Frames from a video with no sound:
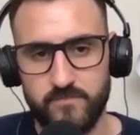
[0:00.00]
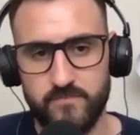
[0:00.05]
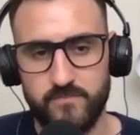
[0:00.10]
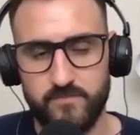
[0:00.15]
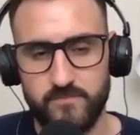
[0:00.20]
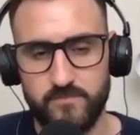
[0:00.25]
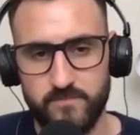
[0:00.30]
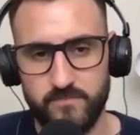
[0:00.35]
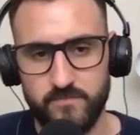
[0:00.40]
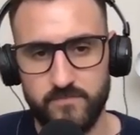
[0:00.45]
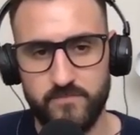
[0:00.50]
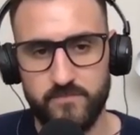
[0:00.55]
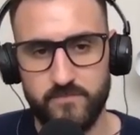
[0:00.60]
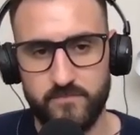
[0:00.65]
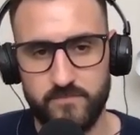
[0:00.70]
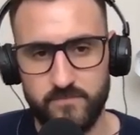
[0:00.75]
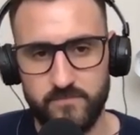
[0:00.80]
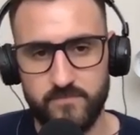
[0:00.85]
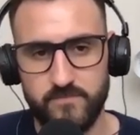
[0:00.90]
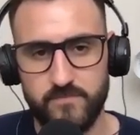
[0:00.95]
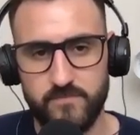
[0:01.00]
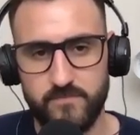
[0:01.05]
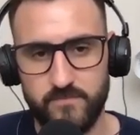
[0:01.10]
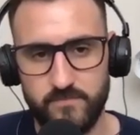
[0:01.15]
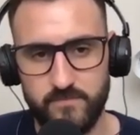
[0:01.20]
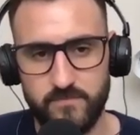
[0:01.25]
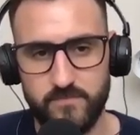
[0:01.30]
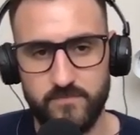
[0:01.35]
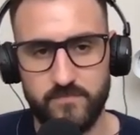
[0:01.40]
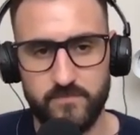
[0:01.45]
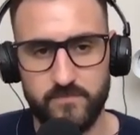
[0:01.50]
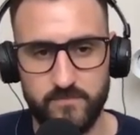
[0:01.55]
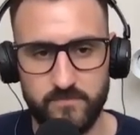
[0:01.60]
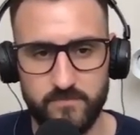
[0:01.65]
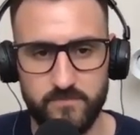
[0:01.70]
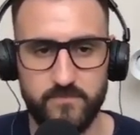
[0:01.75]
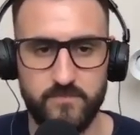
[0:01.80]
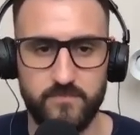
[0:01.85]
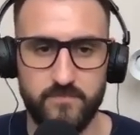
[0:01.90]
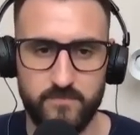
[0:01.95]

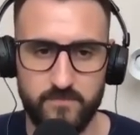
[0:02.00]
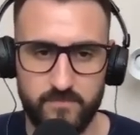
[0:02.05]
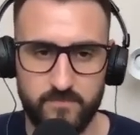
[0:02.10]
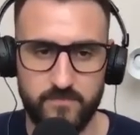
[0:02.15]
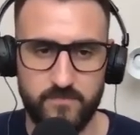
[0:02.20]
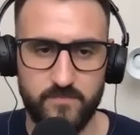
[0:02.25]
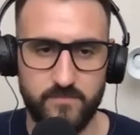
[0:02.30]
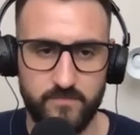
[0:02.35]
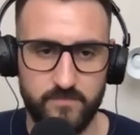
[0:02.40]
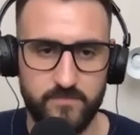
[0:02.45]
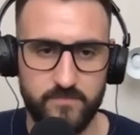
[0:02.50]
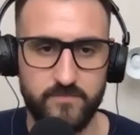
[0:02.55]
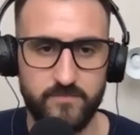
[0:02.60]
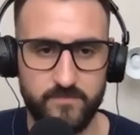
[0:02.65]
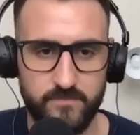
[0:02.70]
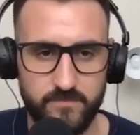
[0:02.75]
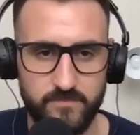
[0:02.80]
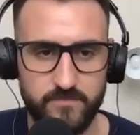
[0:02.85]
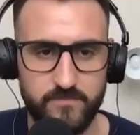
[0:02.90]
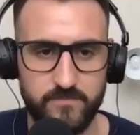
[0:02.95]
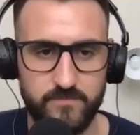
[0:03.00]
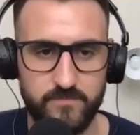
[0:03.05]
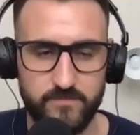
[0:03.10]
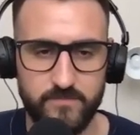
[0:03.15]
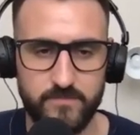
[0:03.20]
(silent)